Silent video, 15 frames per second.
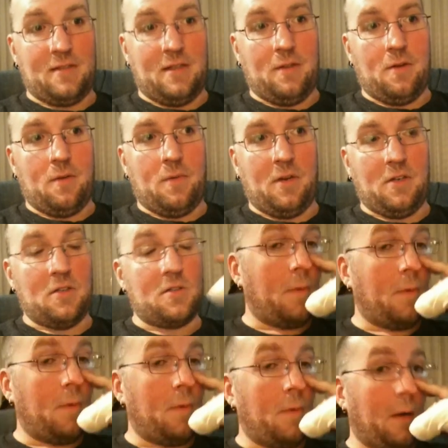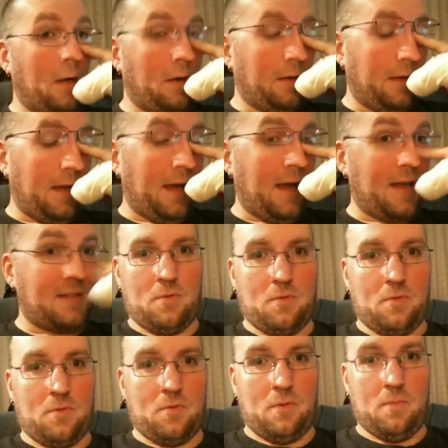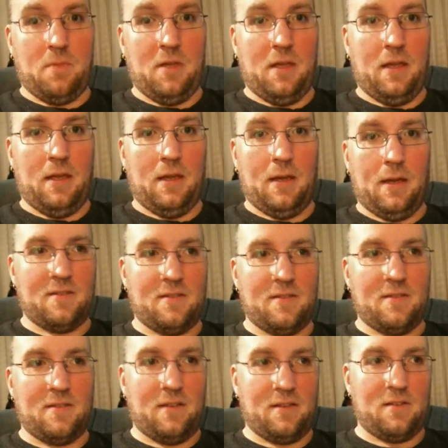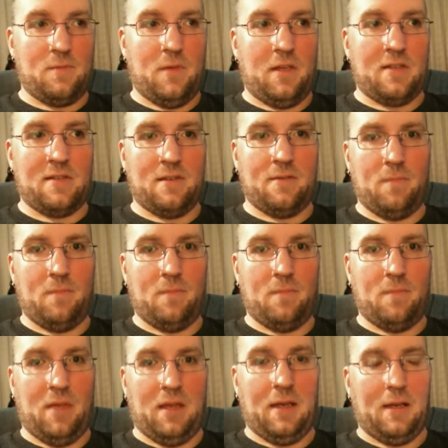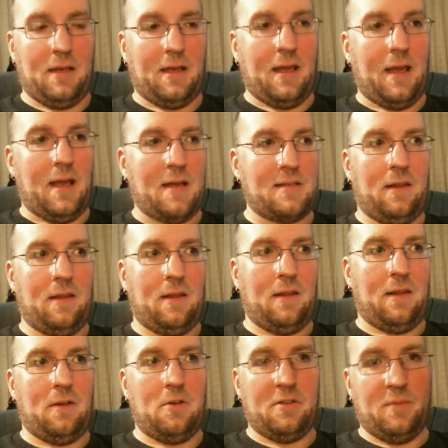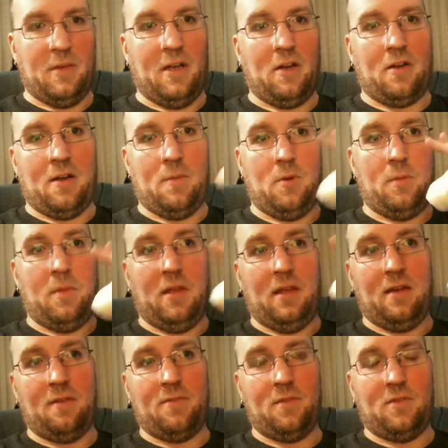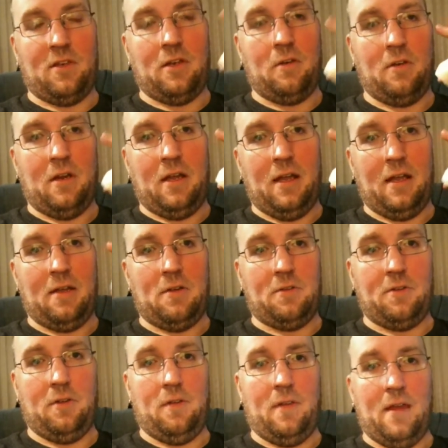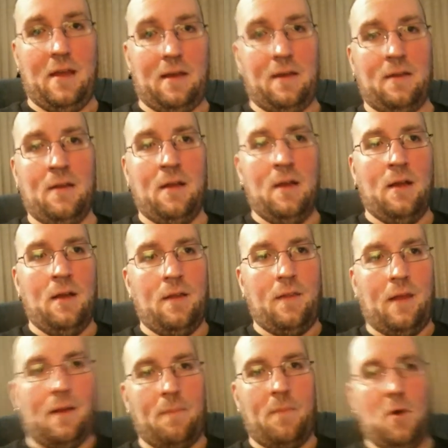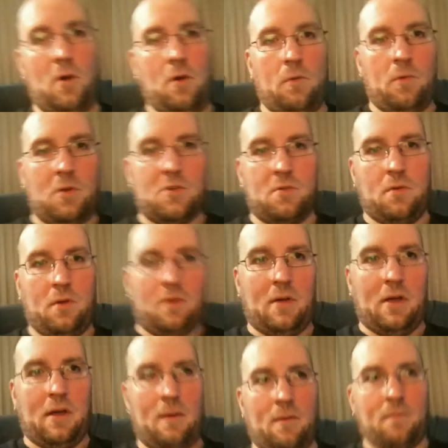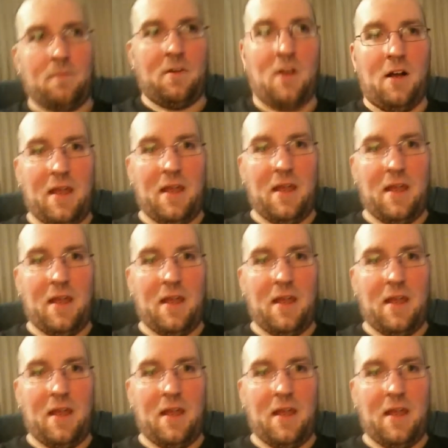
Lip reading: Either we could just go with a regular cast, which would be 6 weeks of being in a cast, and the ultimate outcome would be a 50-degree angle to that bone, which would cause my